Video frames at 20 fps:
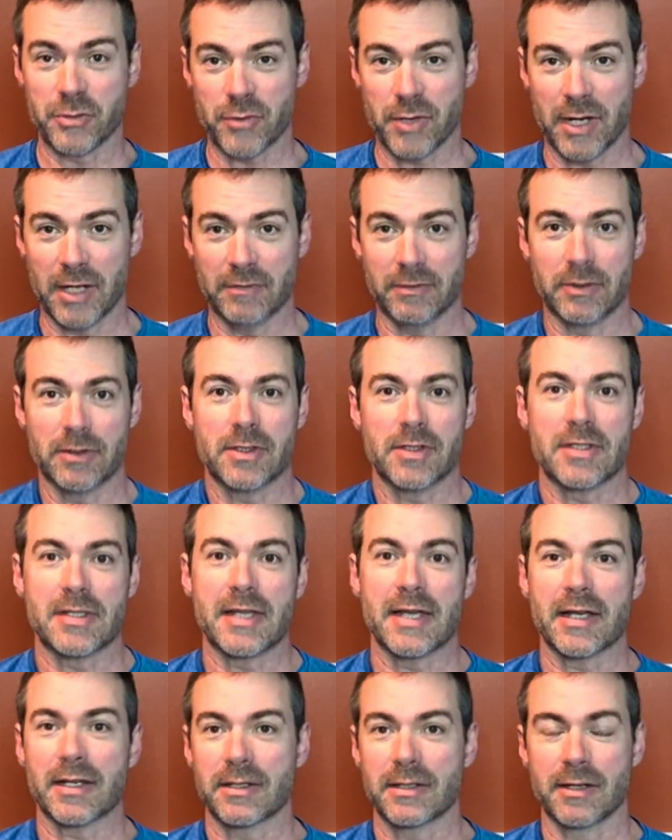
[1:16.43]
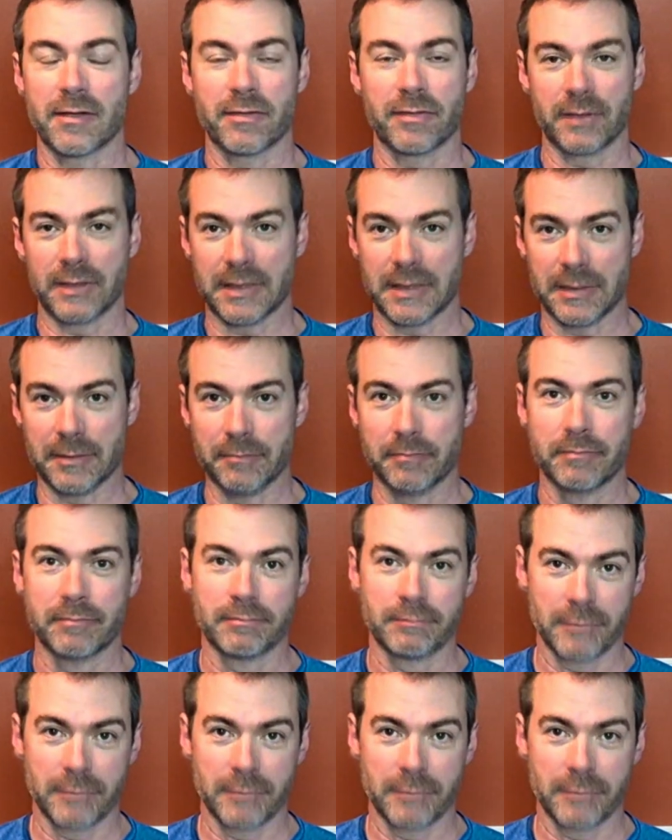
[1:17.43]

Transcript: travel, because that could definitely